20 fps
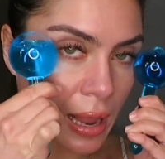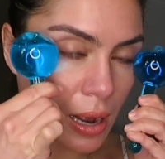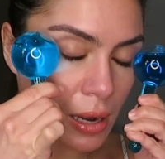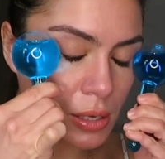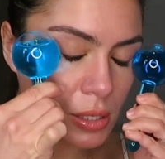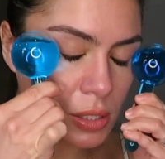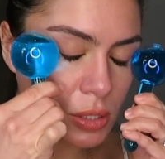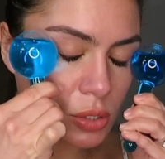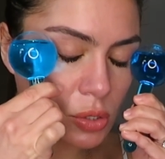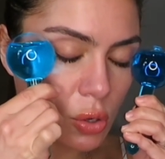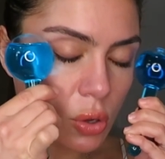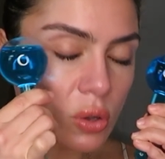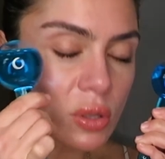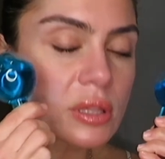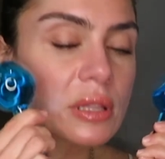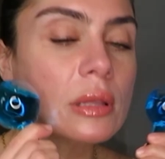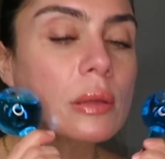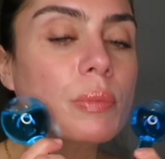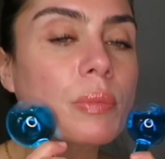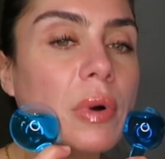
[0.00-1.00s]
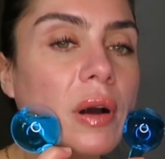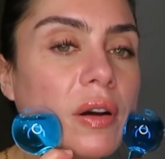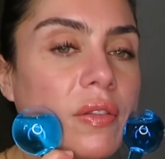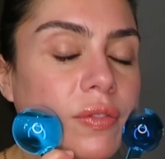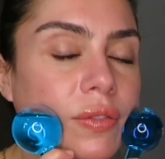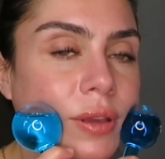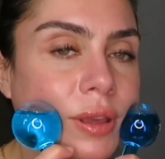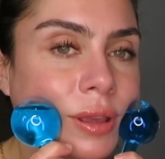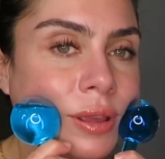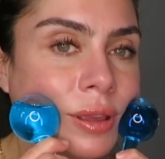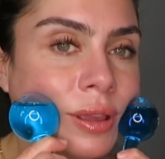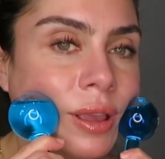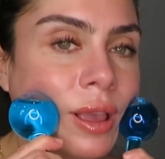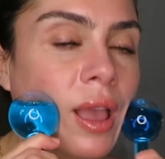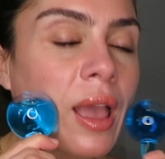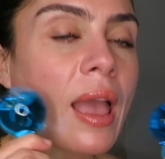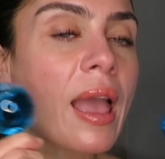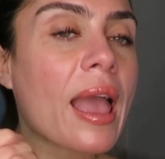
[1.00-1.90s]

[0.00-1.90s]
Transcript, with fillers: They are so depuffing,